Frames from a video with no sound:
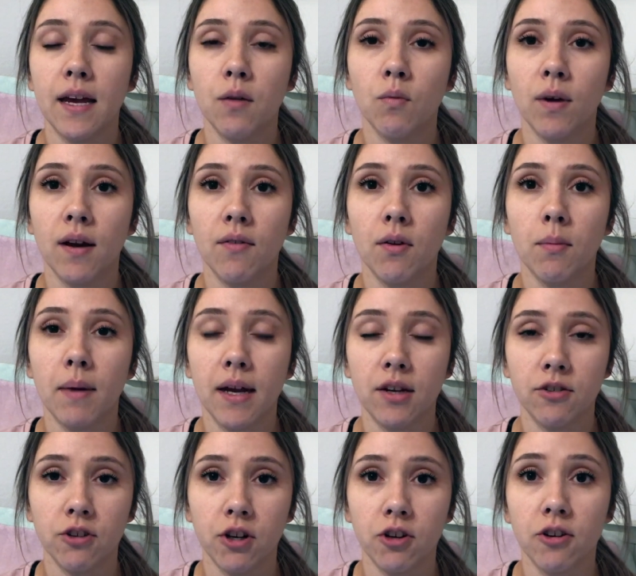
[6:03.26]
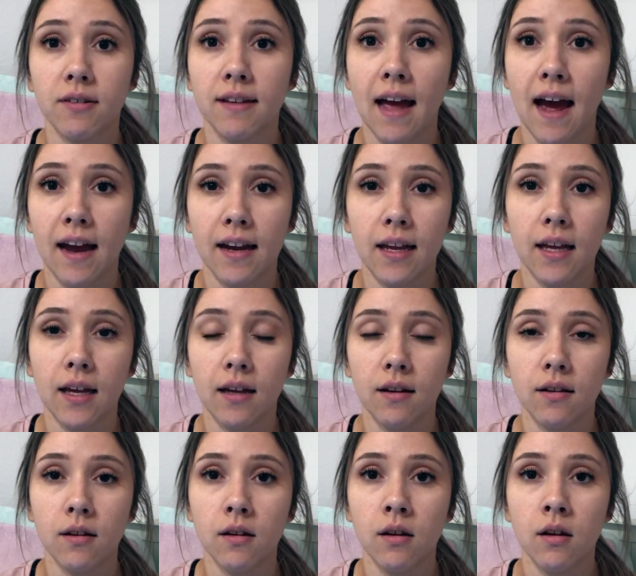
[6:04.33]
in whatever my instructor's adding
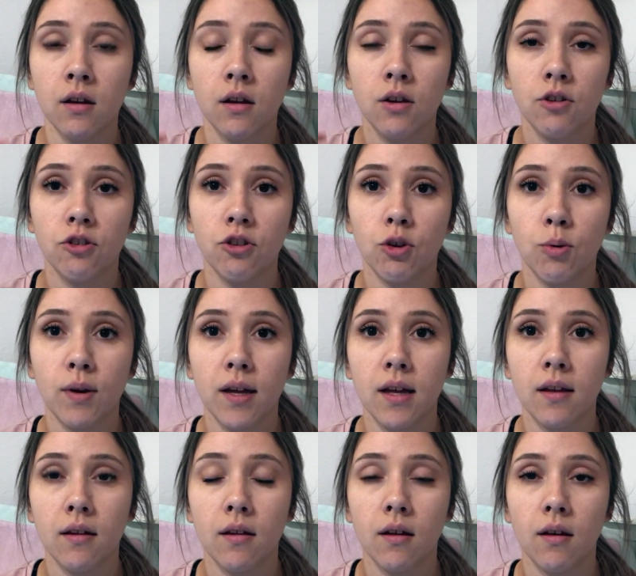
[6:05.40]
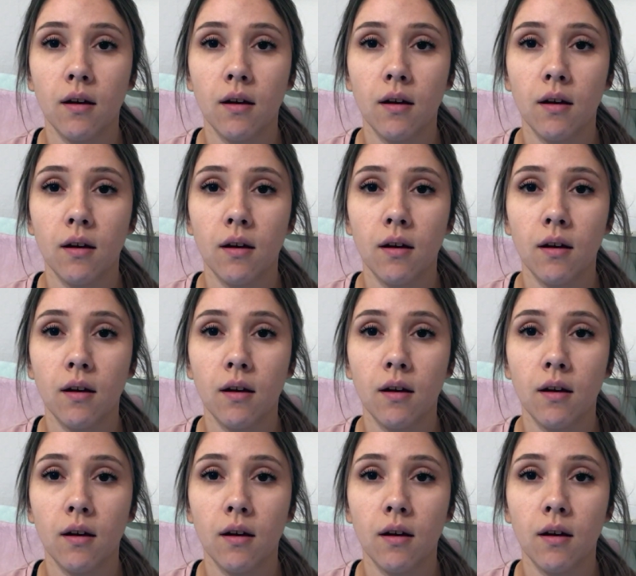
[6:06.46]
in to it,